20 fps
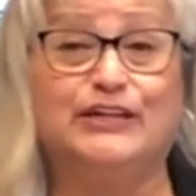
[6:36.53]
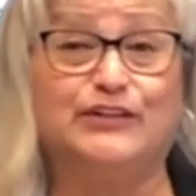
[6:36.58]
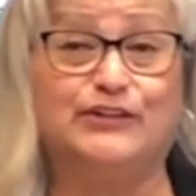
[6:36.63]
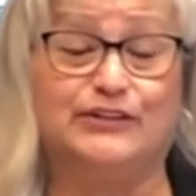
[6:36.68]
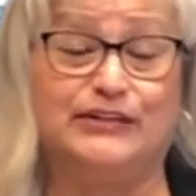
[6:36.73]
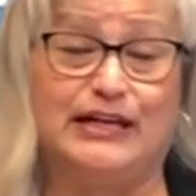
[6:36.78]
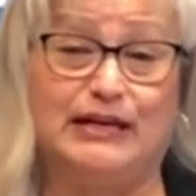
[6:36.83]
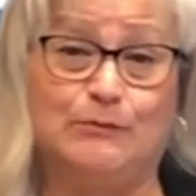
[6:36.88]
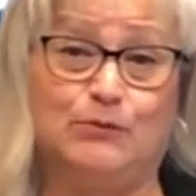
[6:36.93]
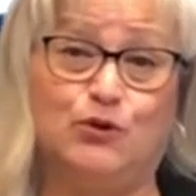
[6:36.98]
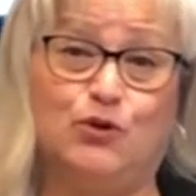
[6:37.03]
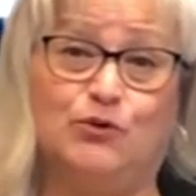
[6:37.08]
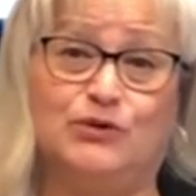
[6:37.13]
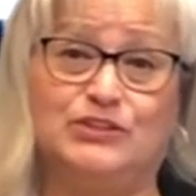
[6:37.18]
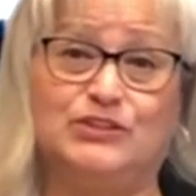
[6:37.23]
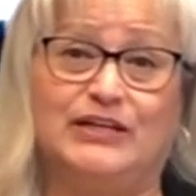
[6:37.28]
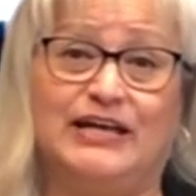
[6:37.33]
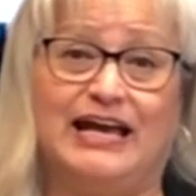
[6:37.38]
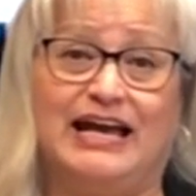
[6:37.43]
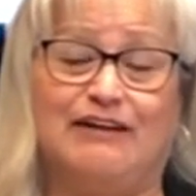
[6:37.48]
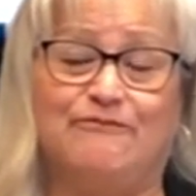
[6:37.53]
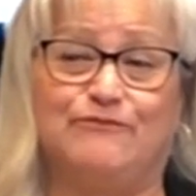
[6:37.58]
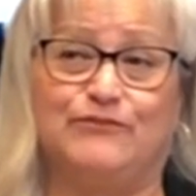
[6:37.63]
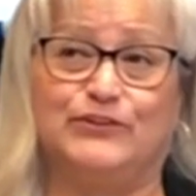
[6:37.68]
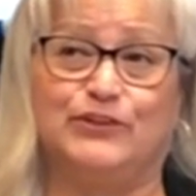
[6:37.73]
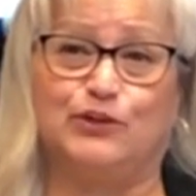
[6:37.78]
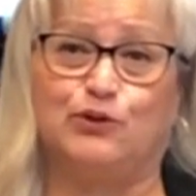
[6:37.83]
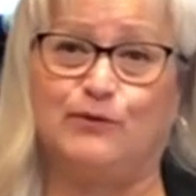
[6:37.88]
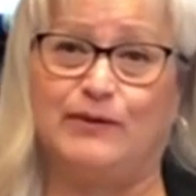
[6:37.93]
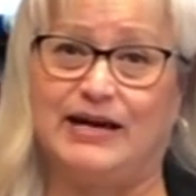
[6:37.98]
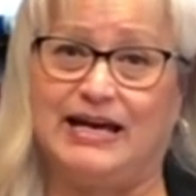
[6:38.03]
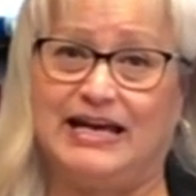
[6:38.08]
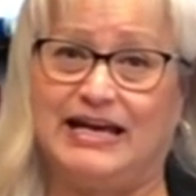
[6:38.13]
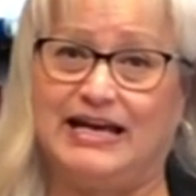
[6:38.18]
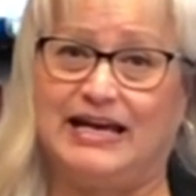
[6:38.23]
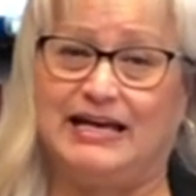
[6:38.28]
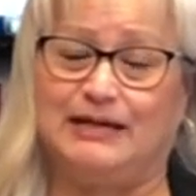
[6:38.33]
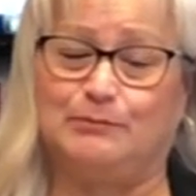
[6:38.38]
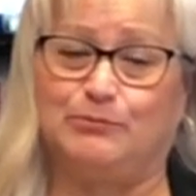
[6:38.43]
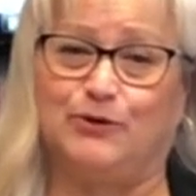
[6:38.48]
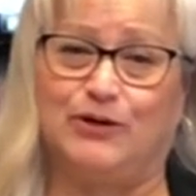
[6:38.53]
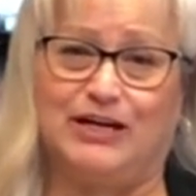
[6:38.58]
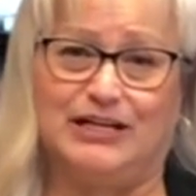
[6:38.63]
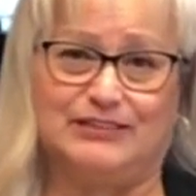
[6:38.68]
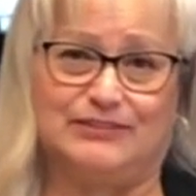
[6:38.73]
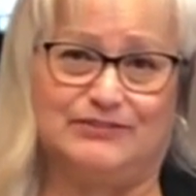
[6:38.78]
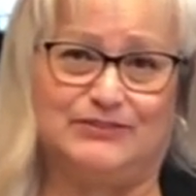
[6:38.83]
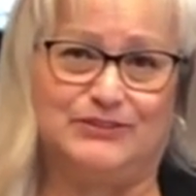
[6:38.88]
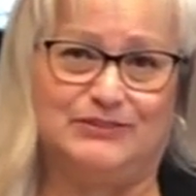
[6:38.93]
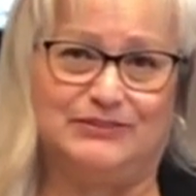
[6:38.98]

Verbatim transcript: Your name will go into a hat for the grand prize of